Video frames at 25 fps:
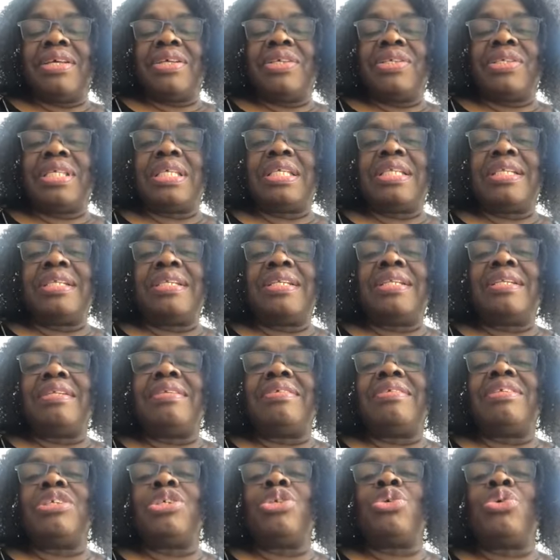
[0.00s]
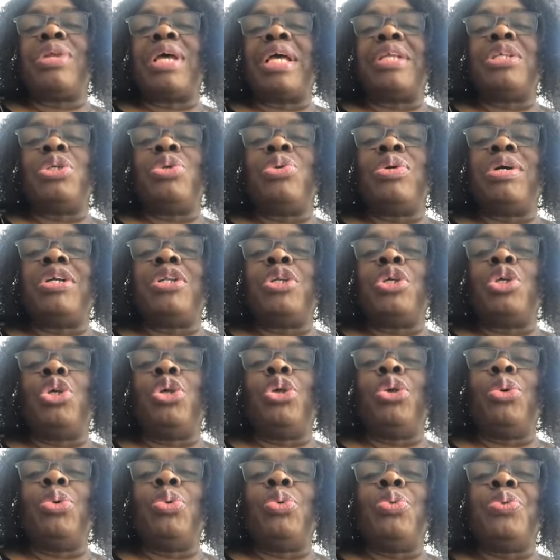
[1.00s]
So that you could
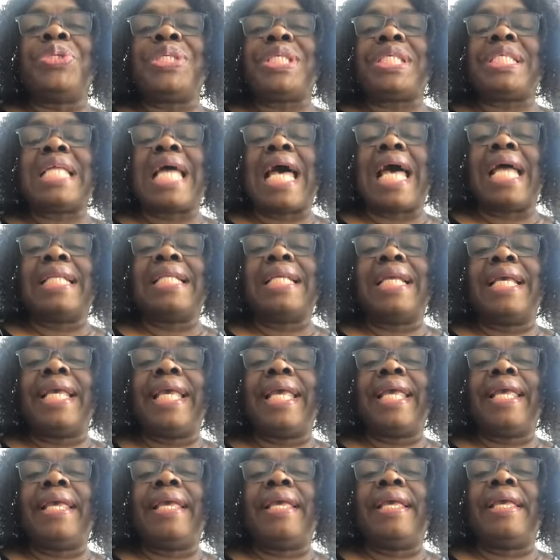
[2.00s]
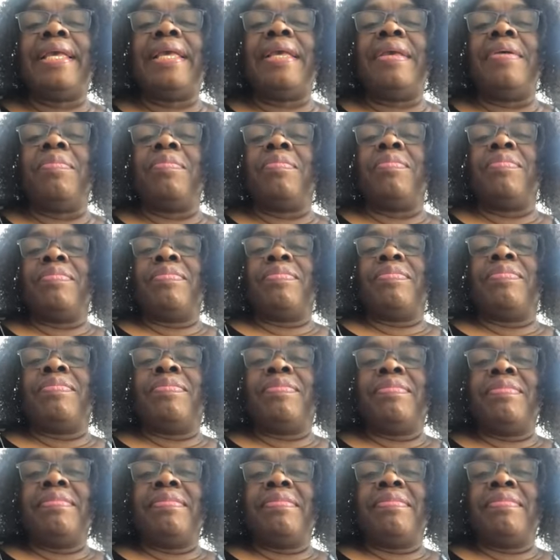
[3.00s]
use that key
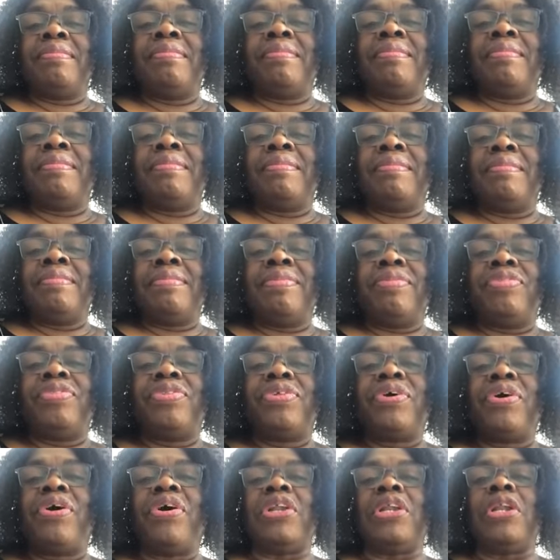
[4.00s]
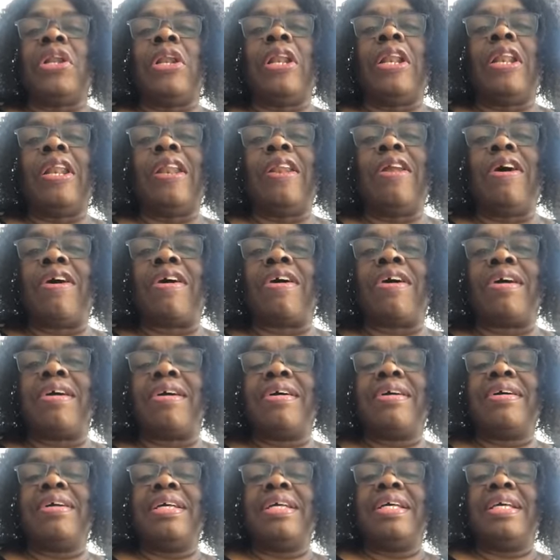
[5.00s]
to unlock
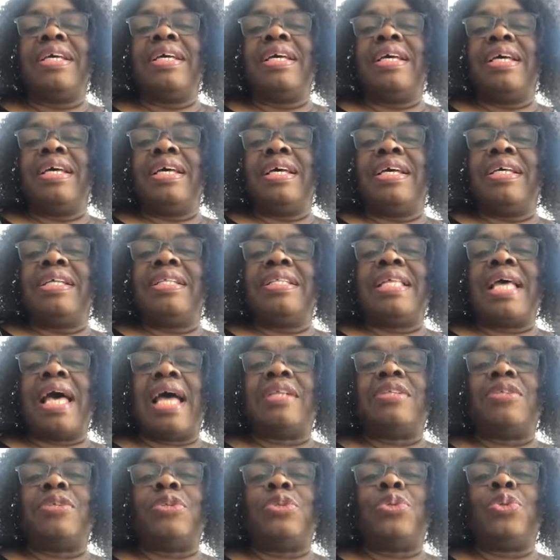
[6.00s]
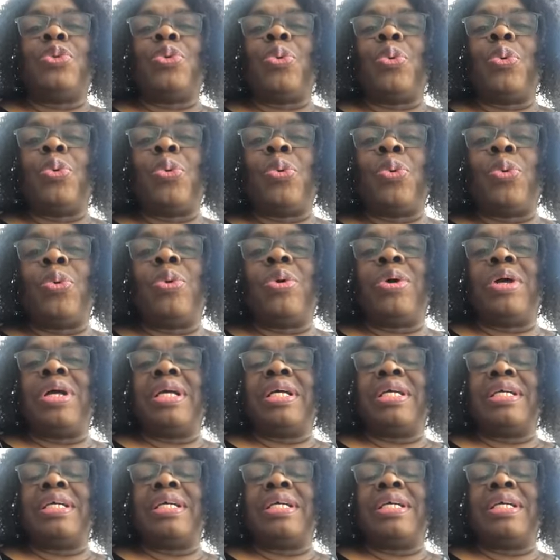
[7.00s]
that door